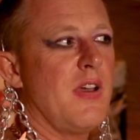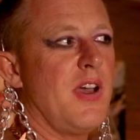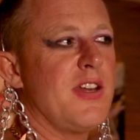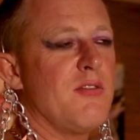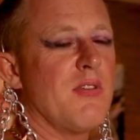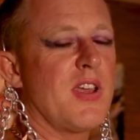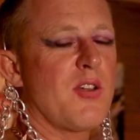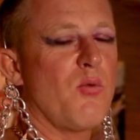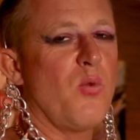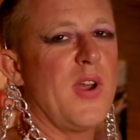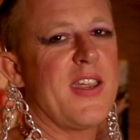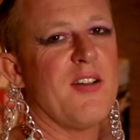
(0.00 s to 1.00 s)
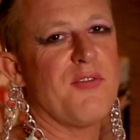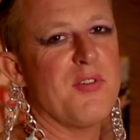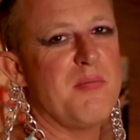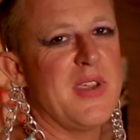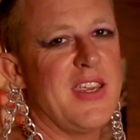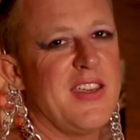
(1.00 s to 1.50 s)
I don't like wake up
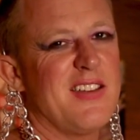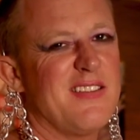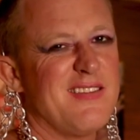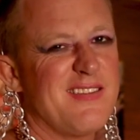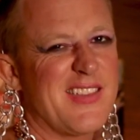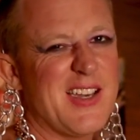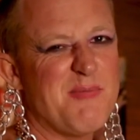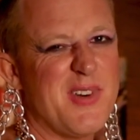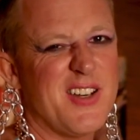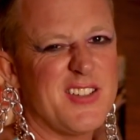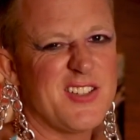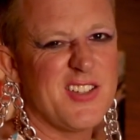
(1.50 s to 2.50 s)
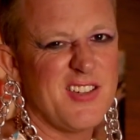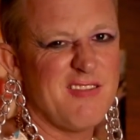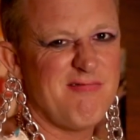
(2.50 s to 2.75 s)
for me that much.